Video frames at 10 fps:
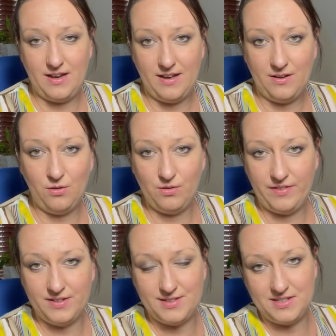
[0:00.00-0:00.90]
all of
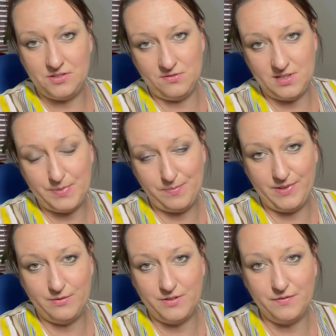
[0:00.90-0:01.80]
those, the dishonest people they
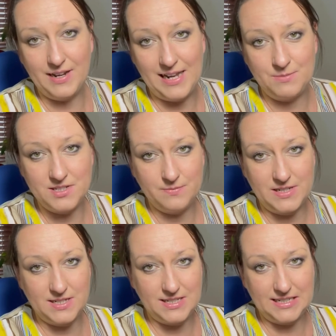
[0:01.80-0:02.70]
would have claimed, just
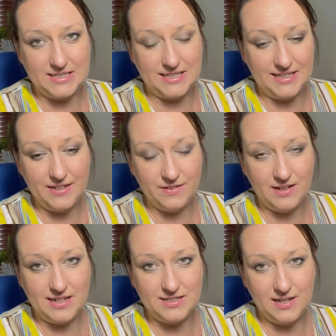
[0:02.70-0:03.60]
imagine 60, even
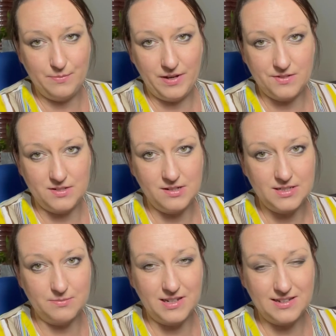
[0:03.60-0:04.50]
at £10 an
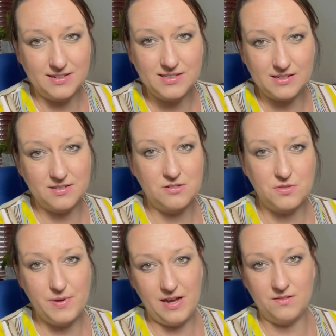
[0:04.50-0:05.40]
item, that's like
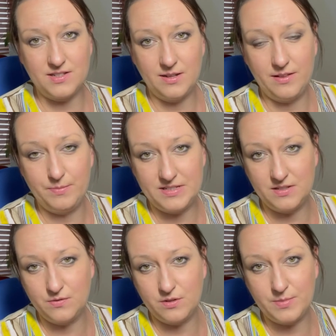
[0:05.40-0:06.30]
£600 that the business
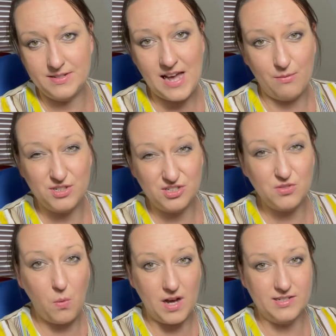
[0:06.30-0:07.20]
would have been down, which is
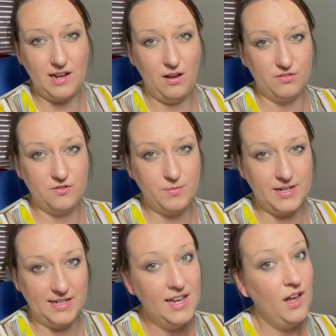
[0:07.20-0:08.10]
quite a lot of
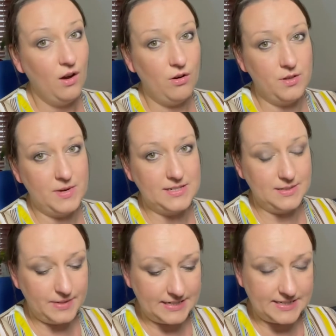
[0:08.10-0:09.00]
money on a monthly
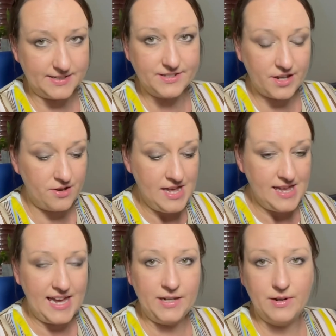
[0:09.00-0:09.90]
basis. So
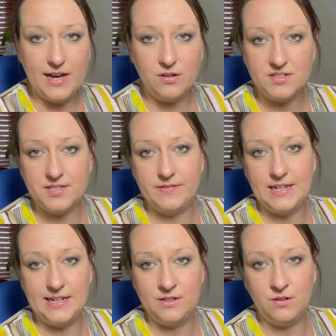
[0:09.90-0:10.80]
anyway, I got
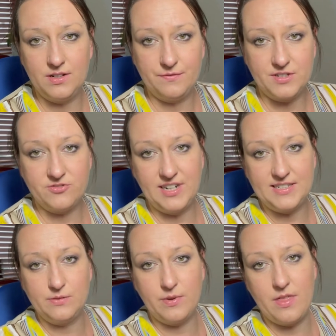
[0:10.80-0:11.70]
severely annoyed and
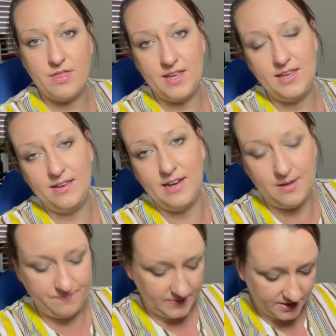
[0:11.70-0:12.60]
frustrated with the,
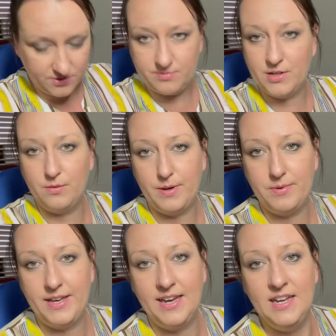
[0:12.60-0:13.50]
excuse me, I got Bubba here,